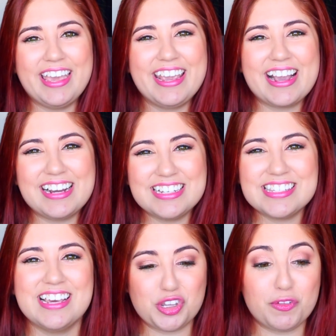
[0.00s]
Hey
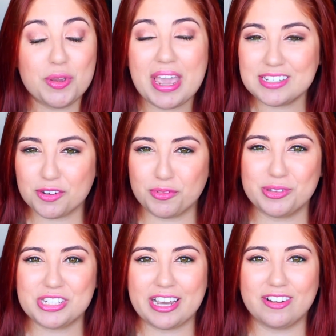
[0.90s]
guys, if you can't tell from
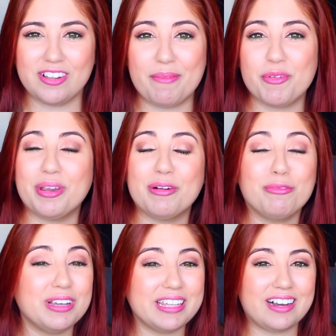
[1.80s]
the title, I'm doing a
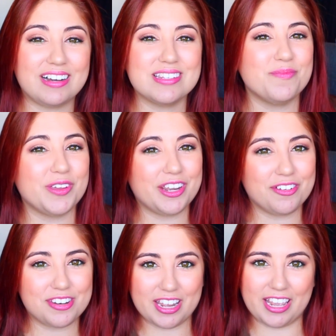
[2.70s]
really awesome
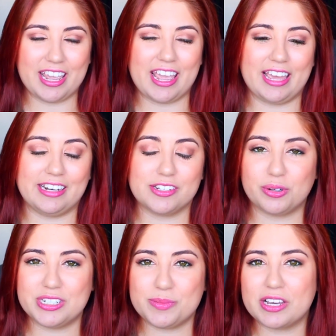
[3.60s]
video today, and it is
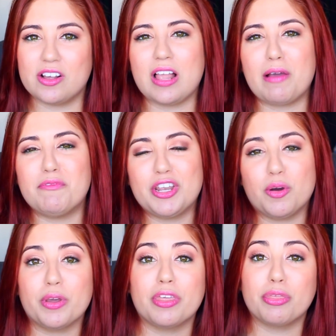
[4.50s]
going to be a collab
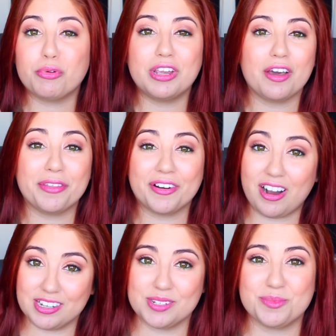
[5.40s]
video with 3 other
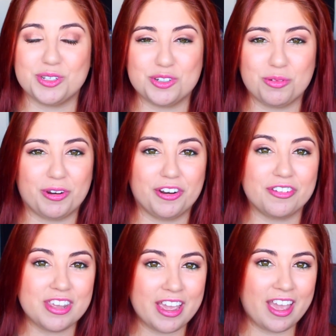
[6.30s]
awesome
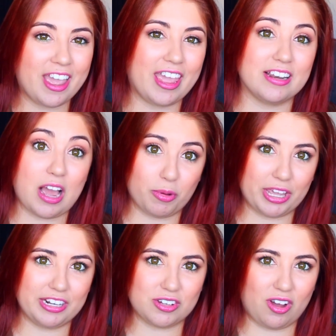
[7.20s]
YouTubers, and I will
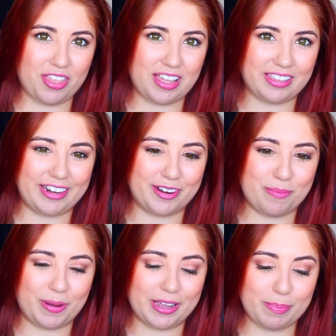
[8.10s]
get into all that later,
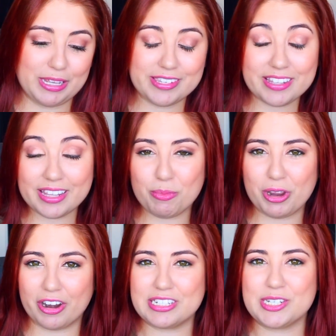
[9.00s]
but basically
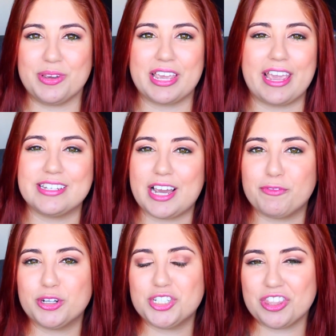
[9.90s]
we are doing a
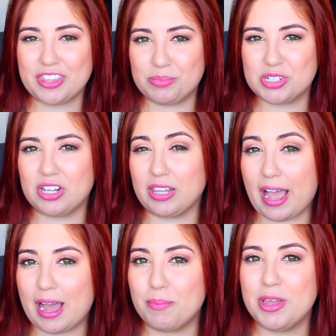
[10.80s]
Divergent themed
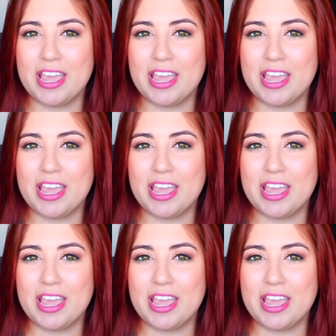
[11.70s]
collab,